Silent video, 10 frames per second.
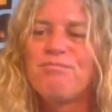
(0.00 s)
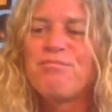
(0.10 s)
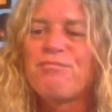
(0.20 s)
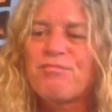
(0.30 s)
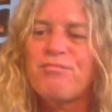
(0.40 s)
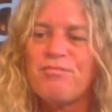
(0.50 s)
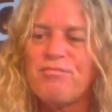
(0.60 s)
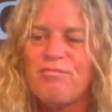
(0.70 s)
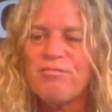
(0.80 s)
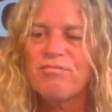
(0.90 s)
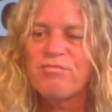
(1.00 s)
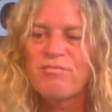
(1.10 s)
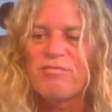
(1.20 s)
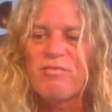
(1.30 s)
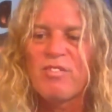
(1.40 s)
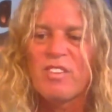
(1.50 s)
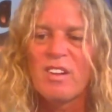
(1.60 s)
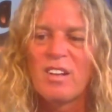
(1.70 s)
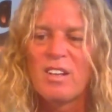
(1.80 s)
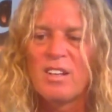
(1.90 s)

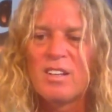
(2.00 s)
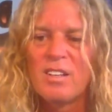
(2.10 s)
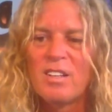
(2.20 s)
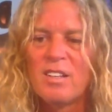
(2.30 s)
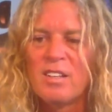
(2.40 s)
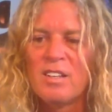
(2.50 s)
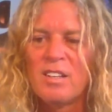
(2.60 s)
Nothing is said.